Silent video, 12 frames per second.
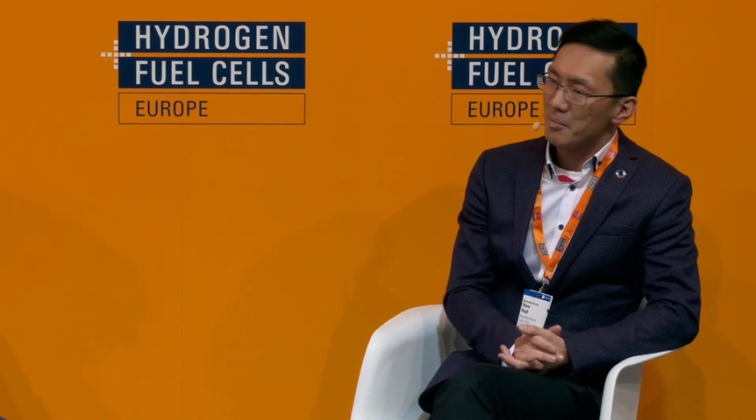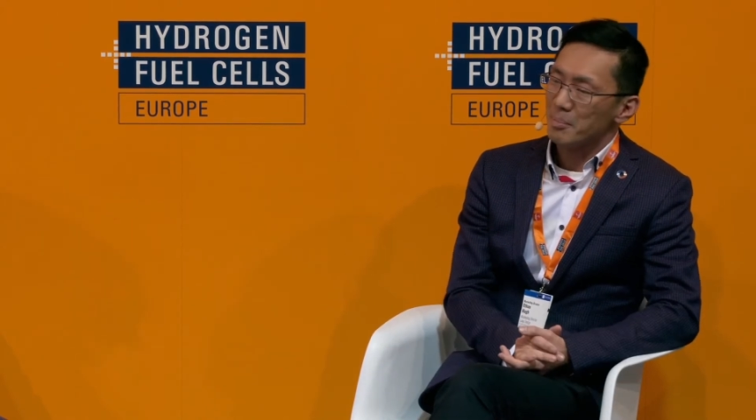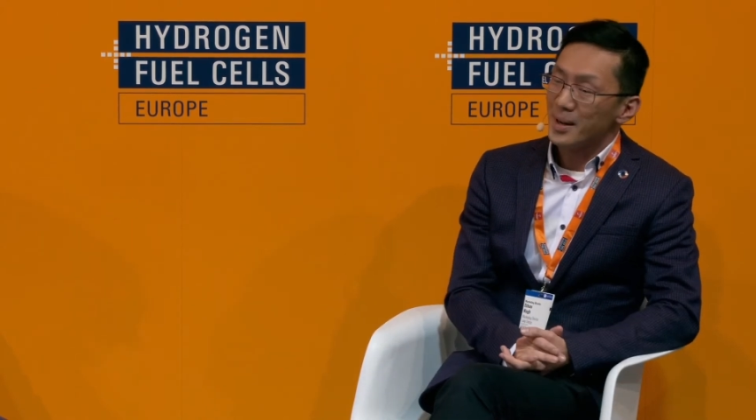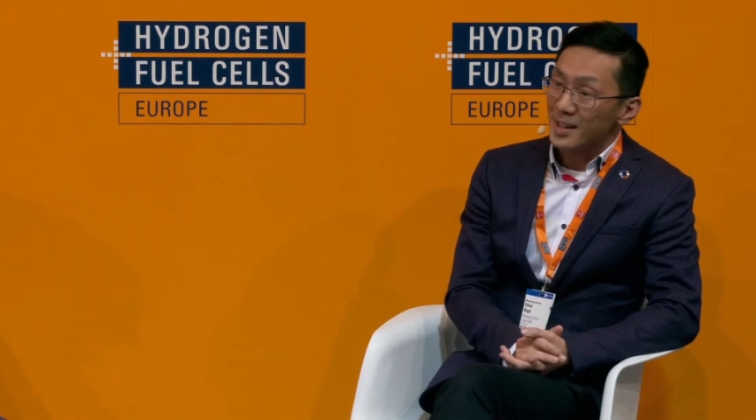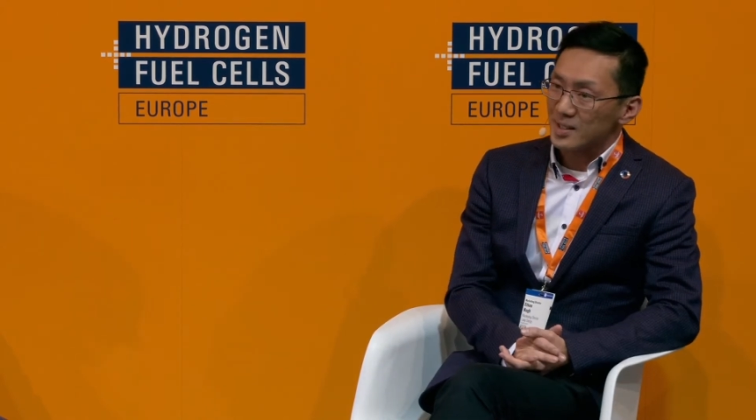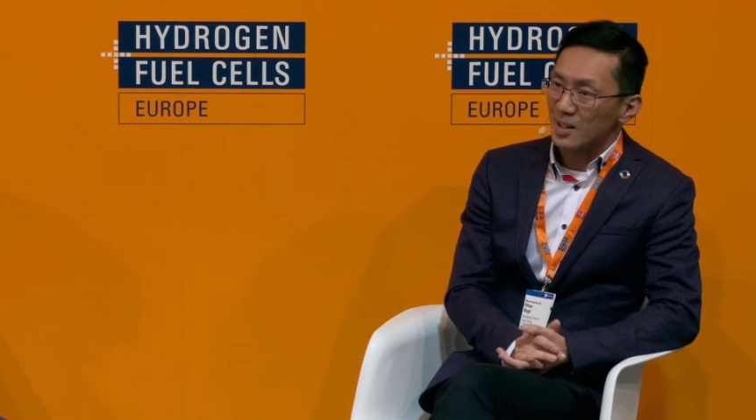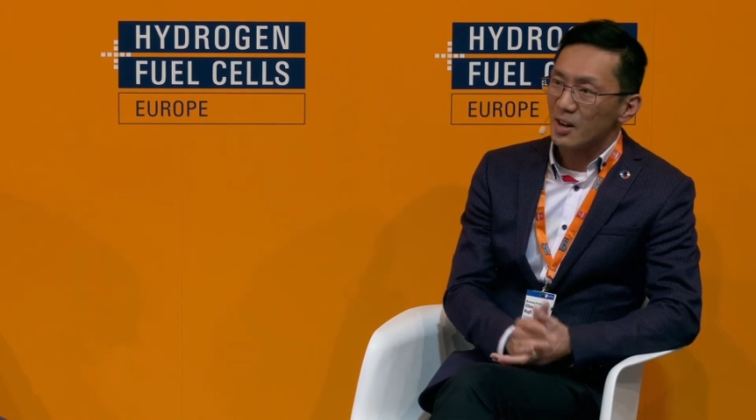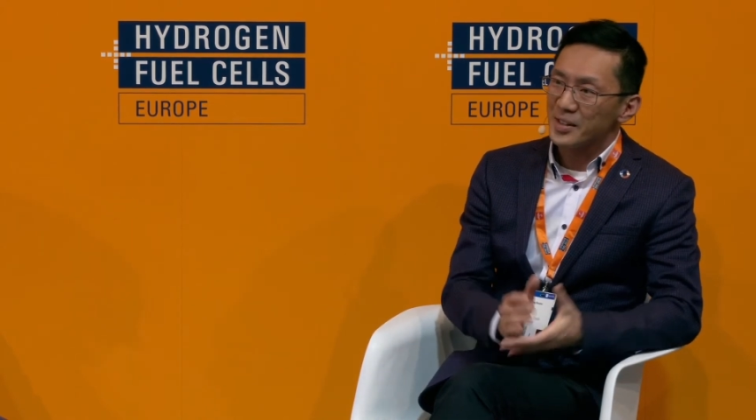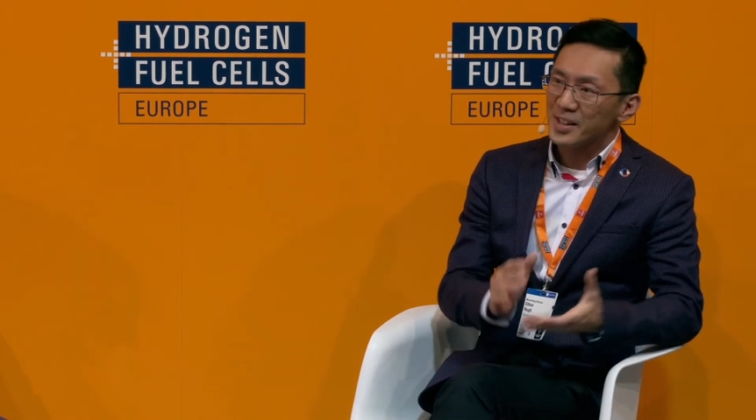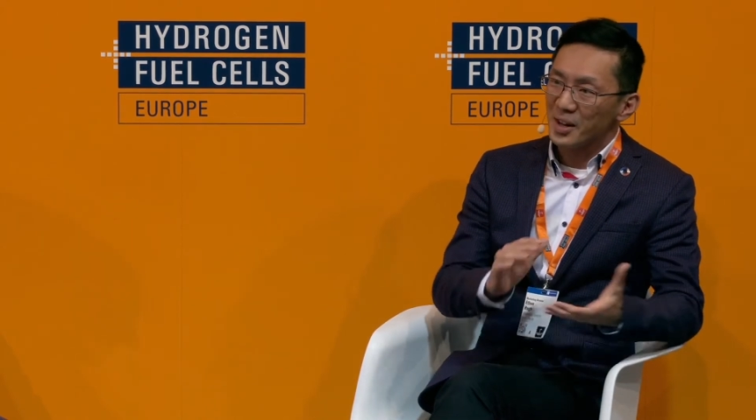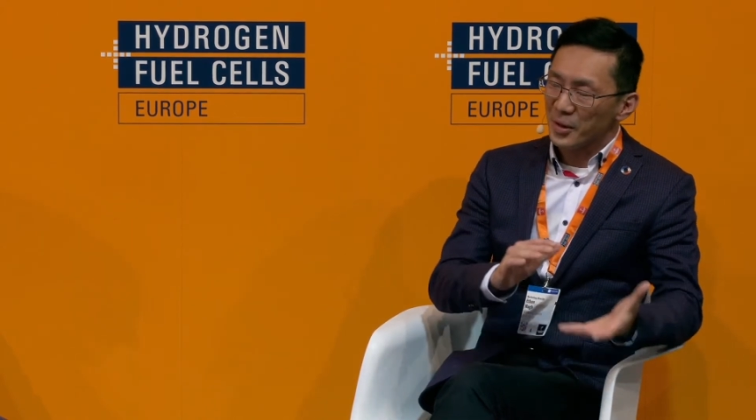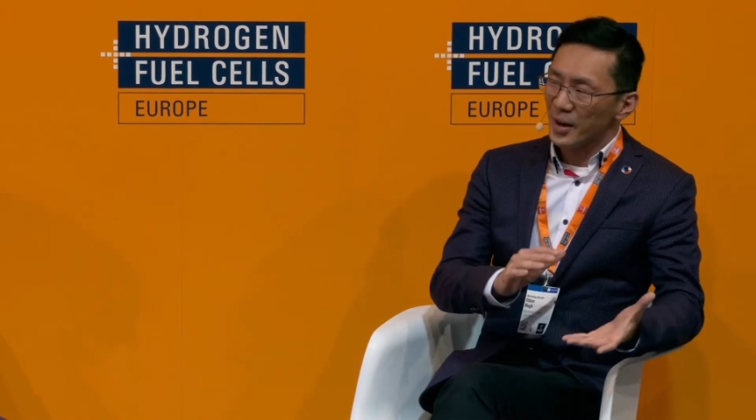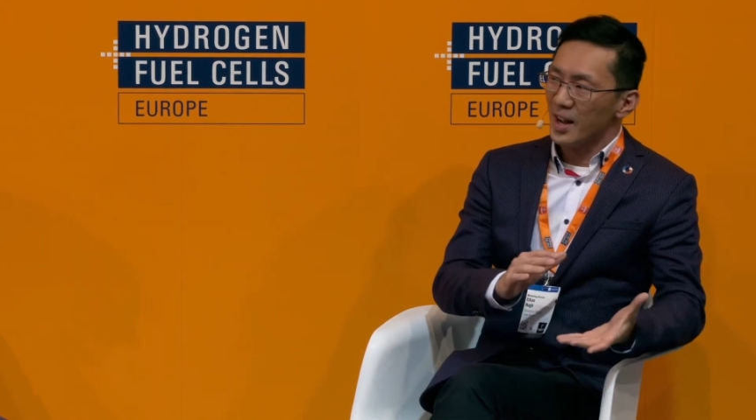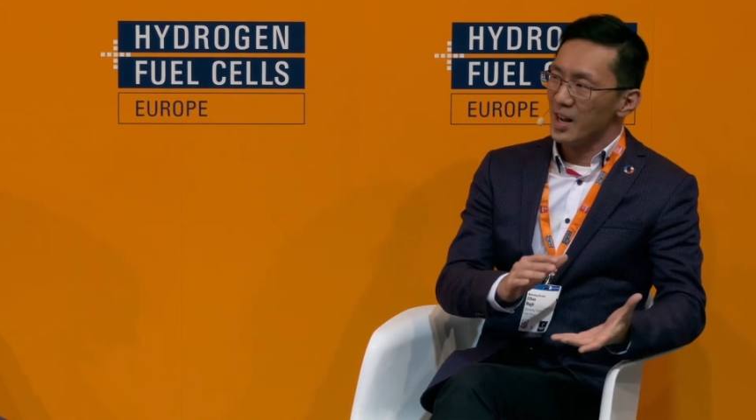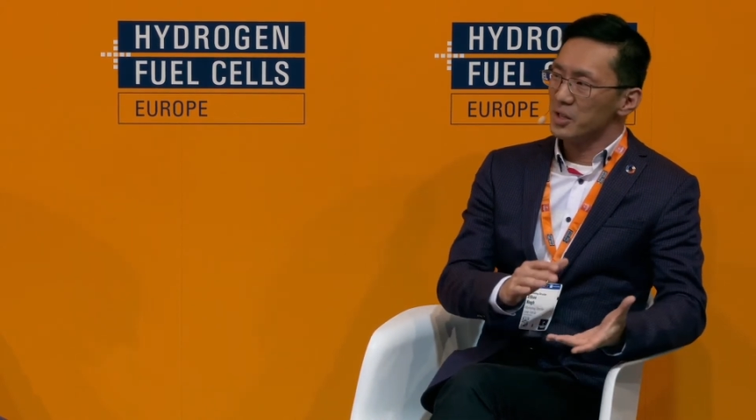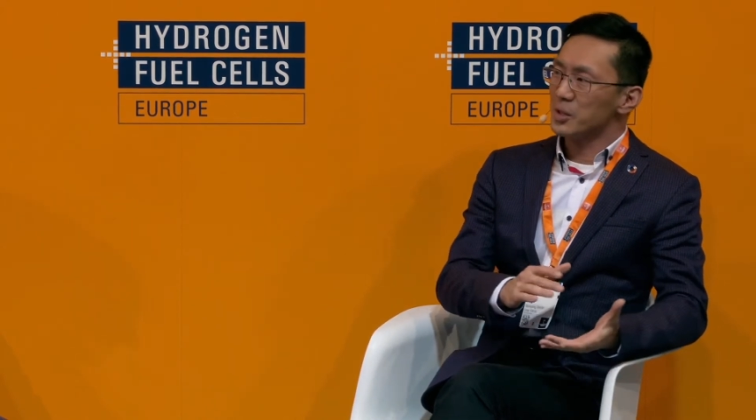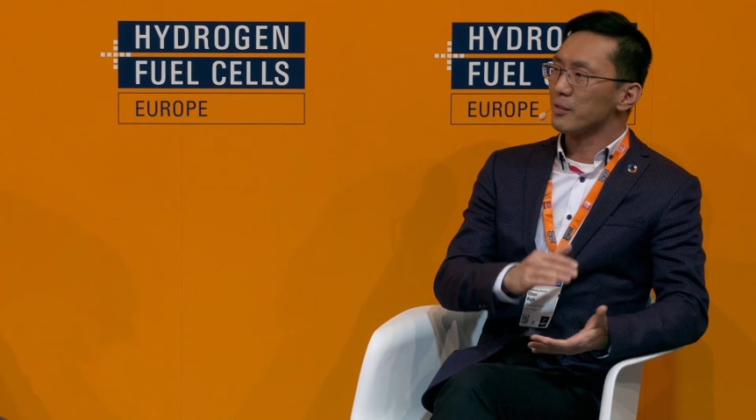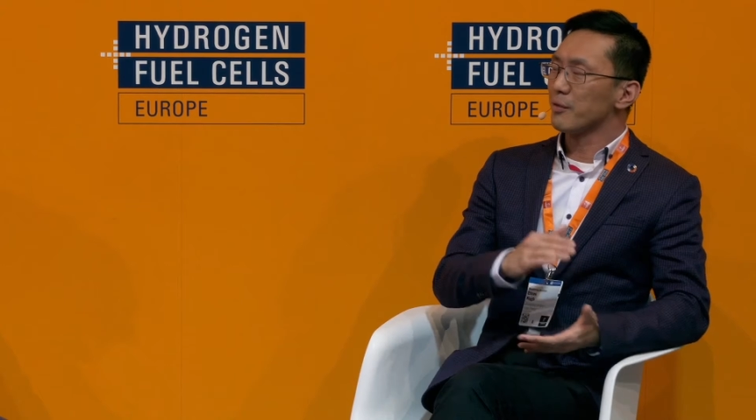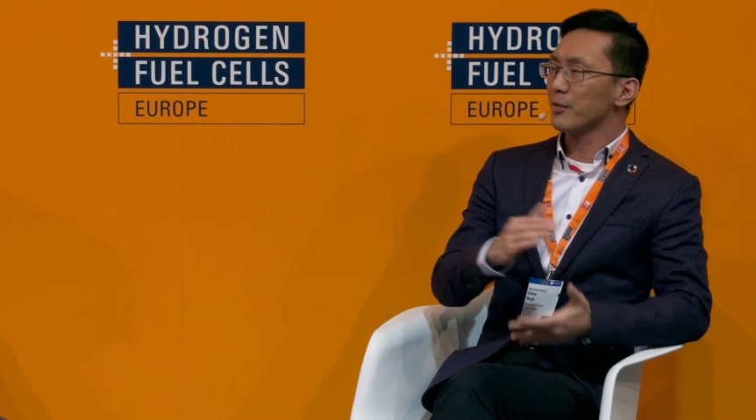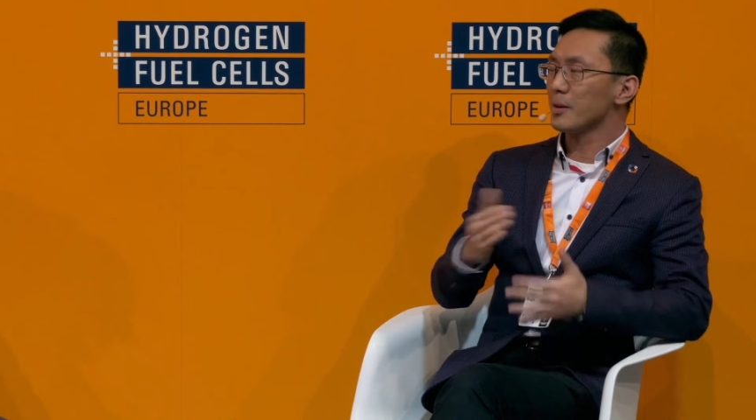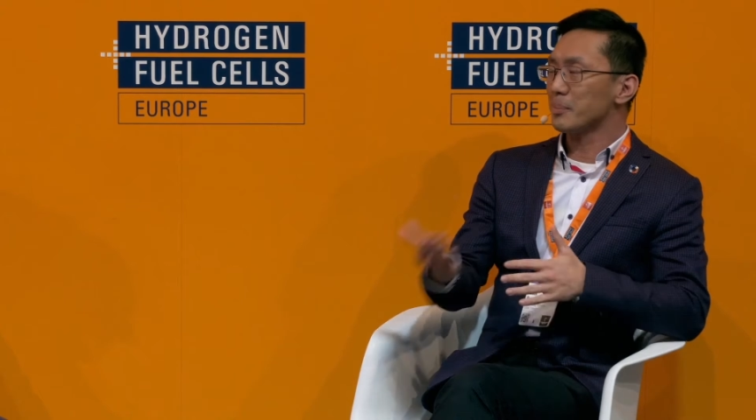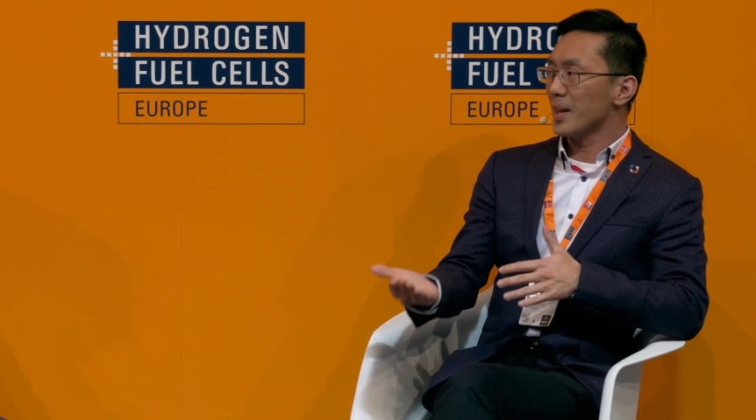But on the other hand, you can flip